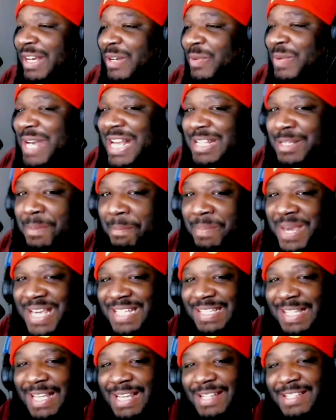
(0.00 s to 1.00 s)
We got some
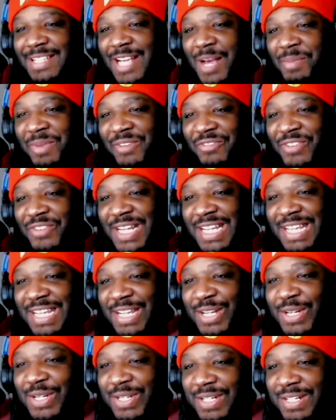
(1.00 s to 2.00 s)
big things coming for the
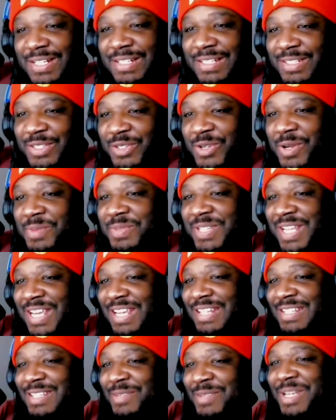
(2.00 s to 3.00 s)
year. You know what I'm
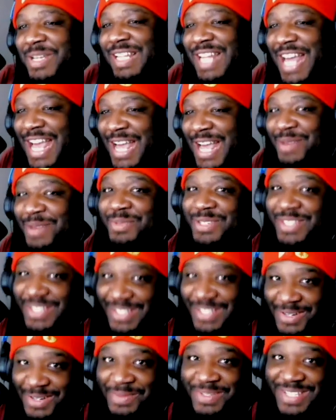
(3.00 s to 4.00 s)
saying? Some collabs, you
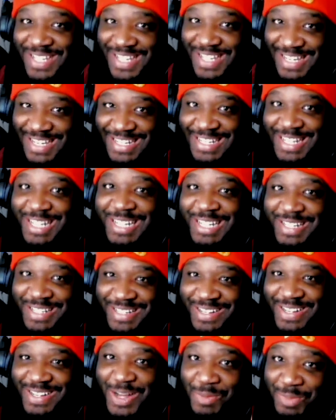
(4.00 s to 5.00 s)
know what I'm saying?
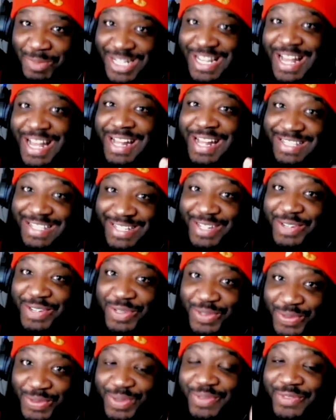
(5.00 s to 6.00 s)
A couple of cons near
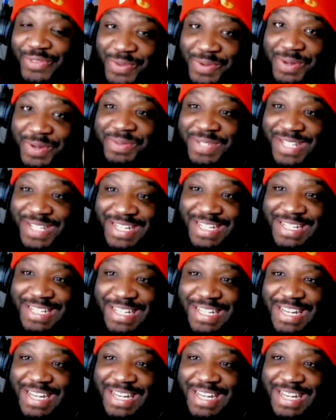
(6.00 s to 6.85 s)
you, you feel what I'm saying?